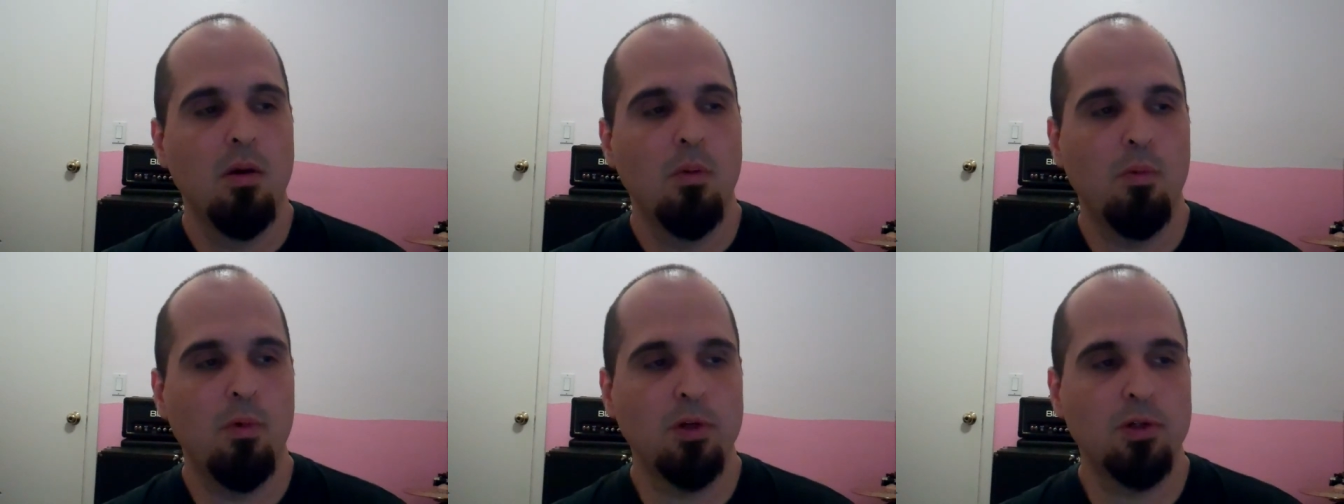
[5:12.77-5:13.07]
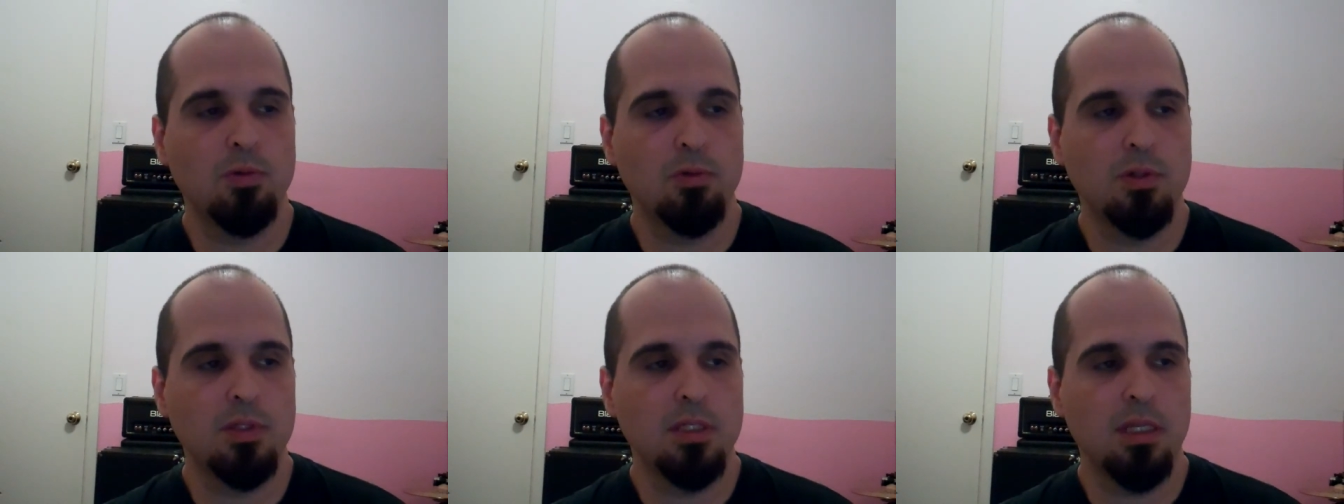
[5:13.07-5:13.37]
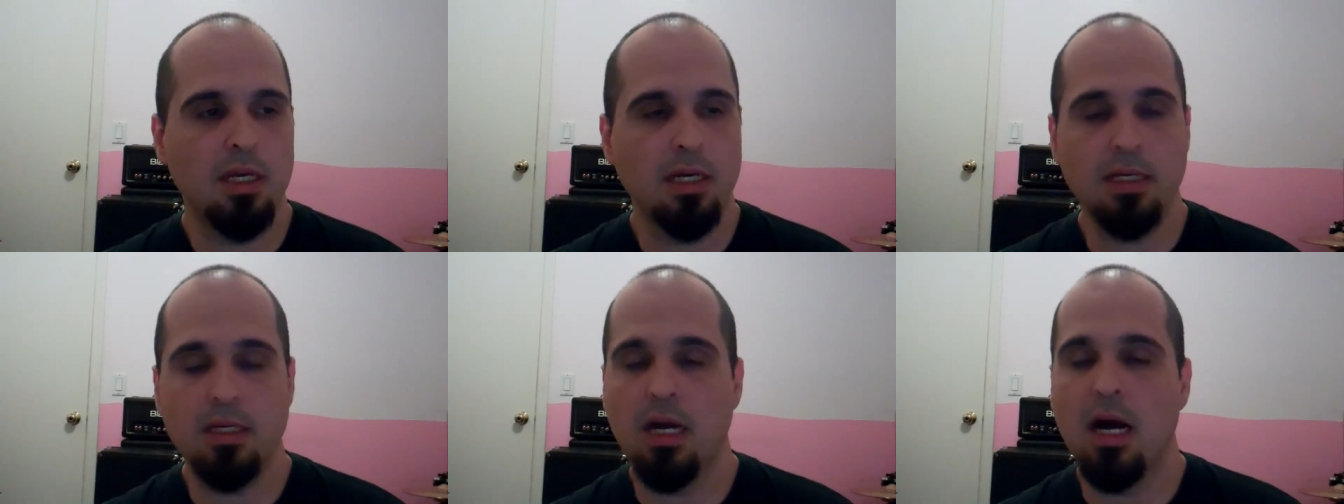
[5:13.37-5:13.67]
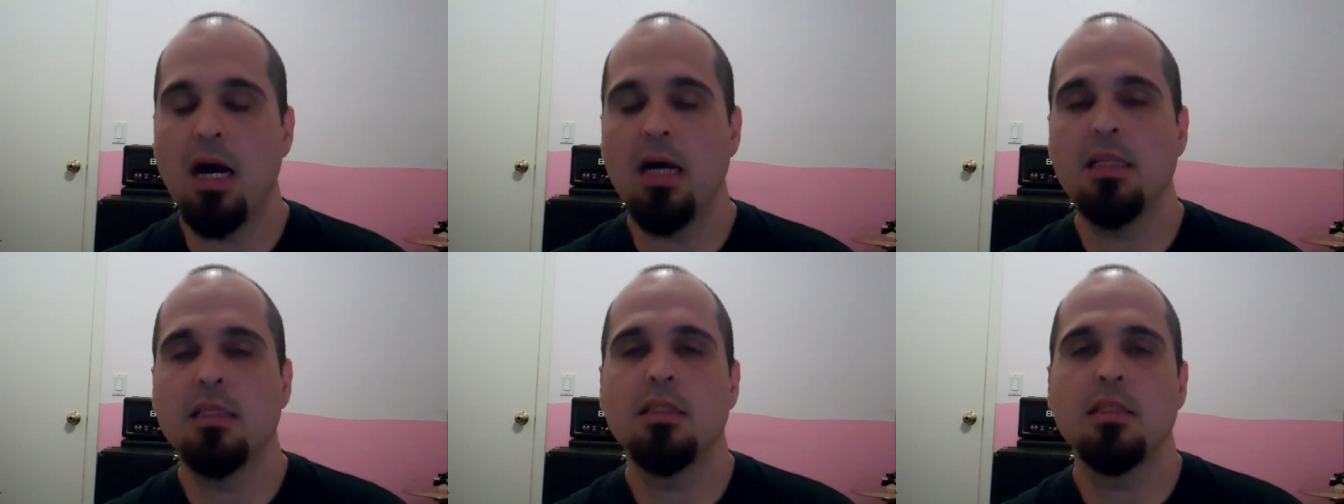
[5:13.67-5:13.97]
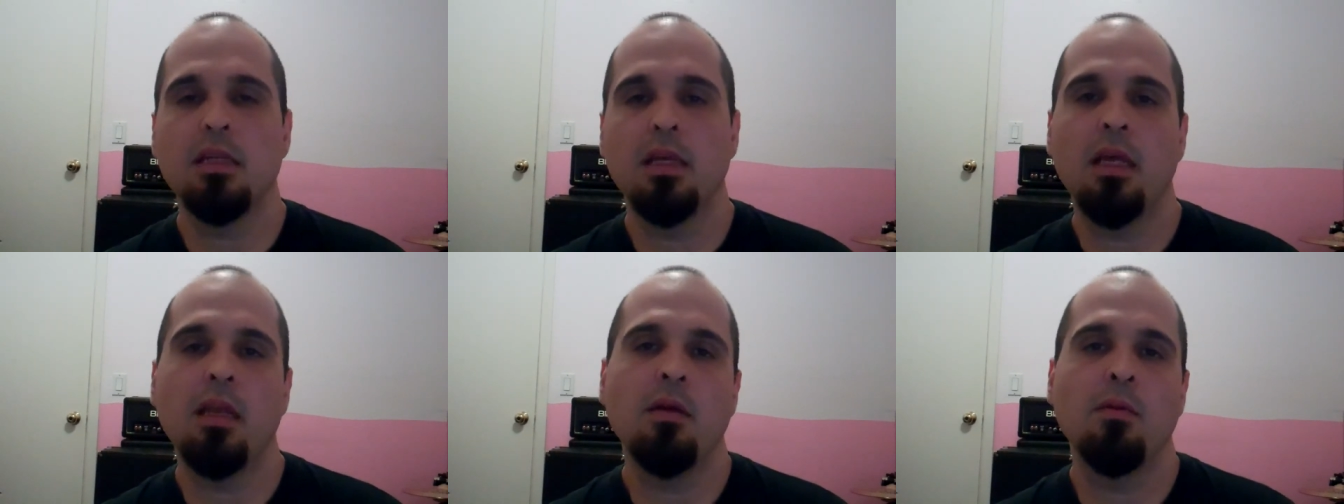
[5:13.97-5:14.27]
which was a
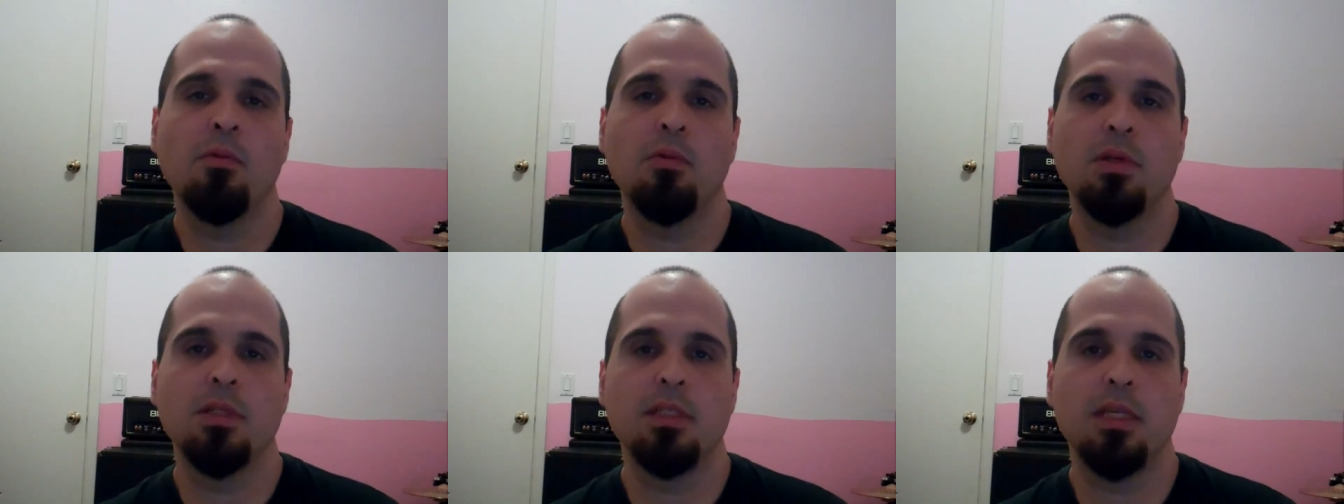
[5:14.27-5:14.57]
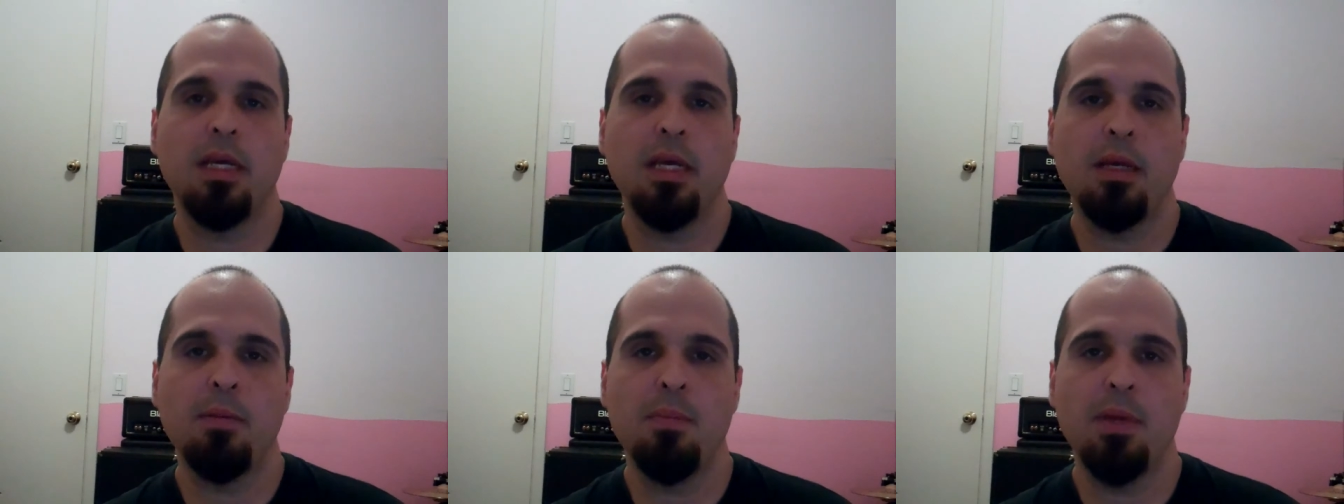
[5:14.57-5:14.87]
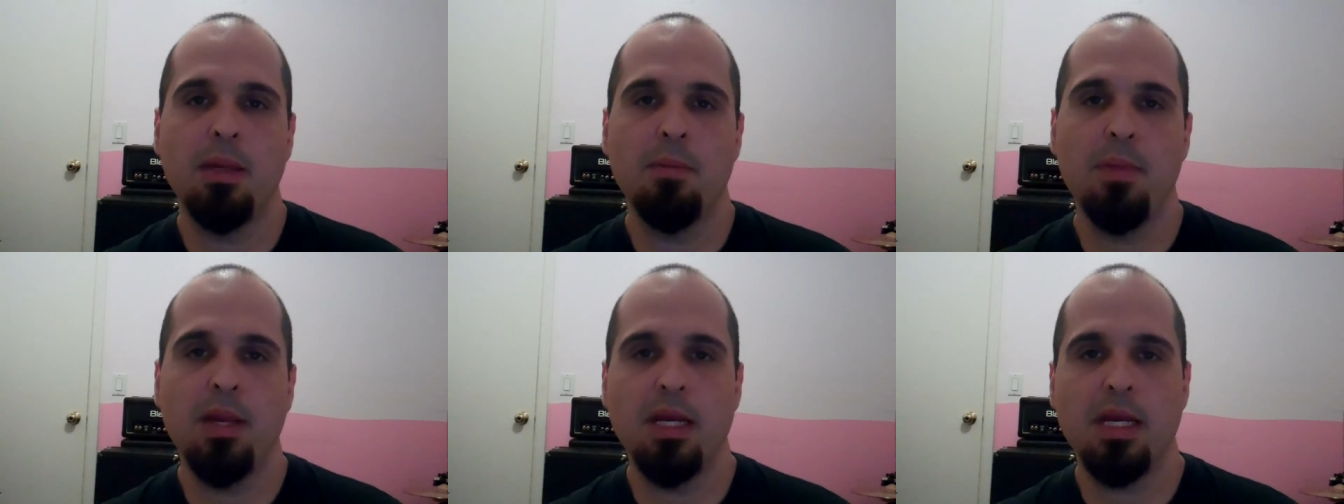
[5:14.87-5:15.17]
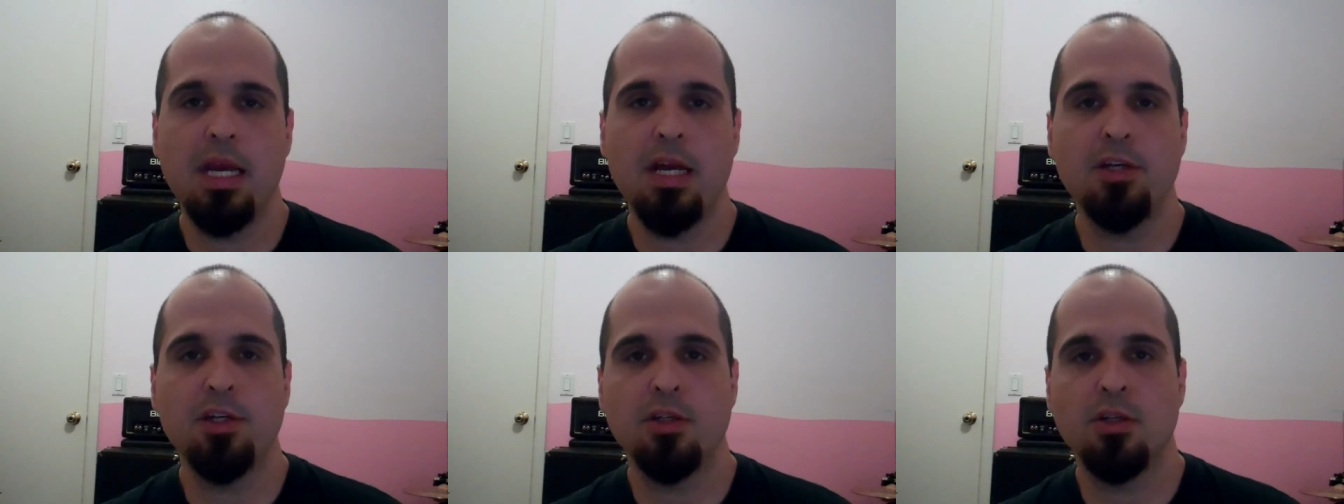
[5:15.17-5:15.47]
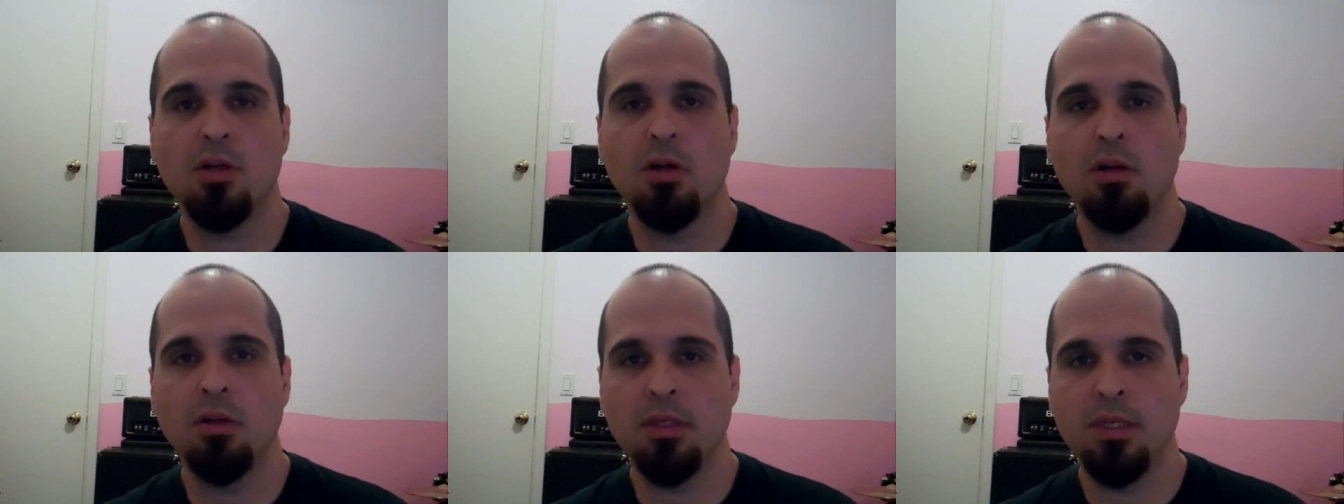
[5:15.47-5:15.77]
godsend, was a medication
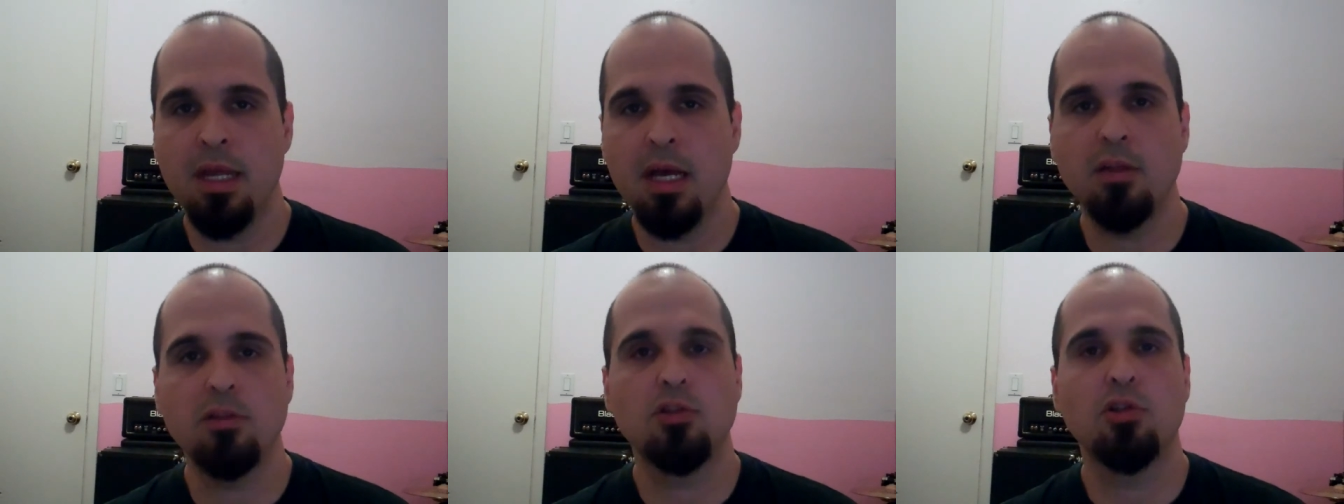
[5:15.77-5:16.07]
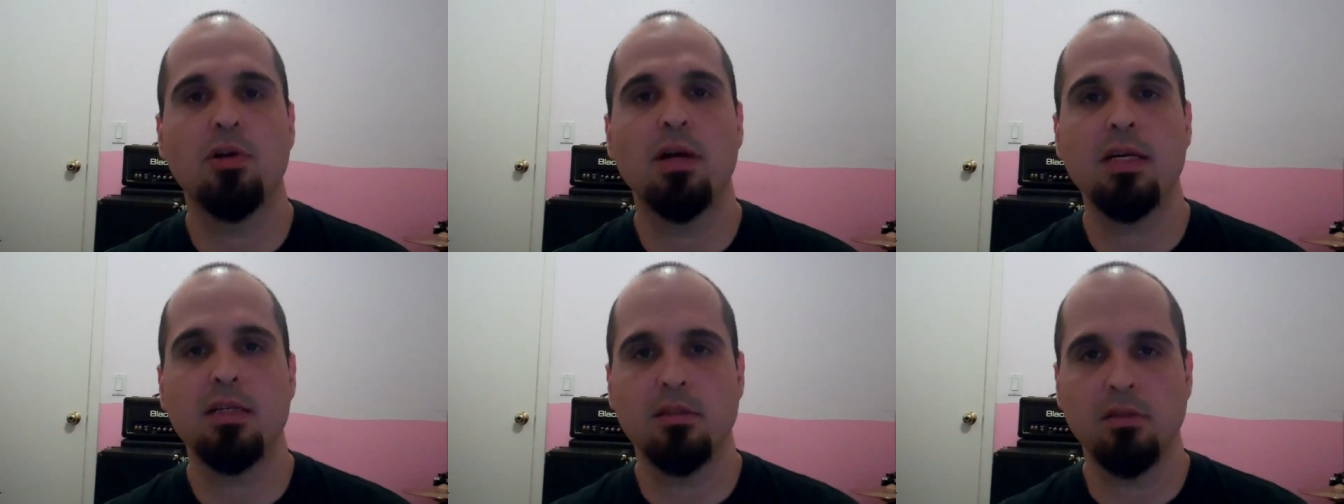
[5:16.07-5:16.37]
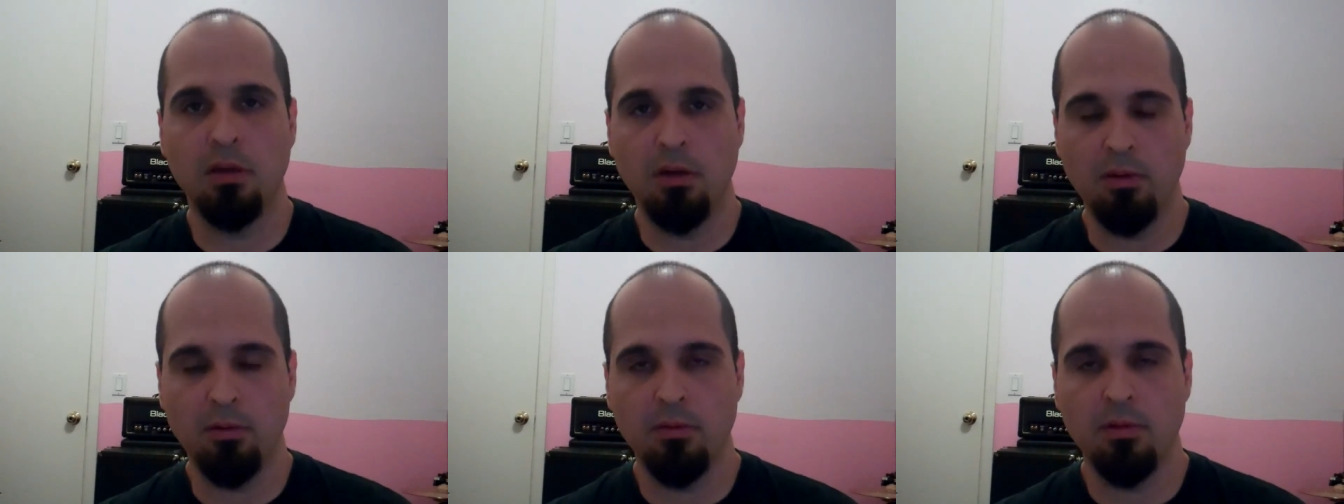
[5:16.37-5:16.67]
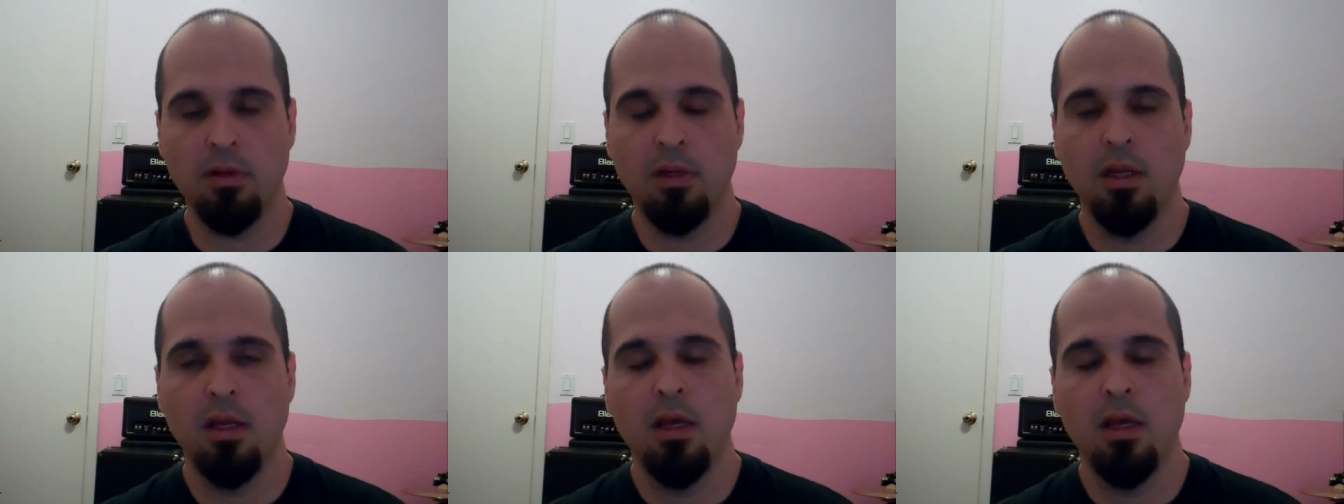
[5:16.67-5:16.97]
called naltrexone,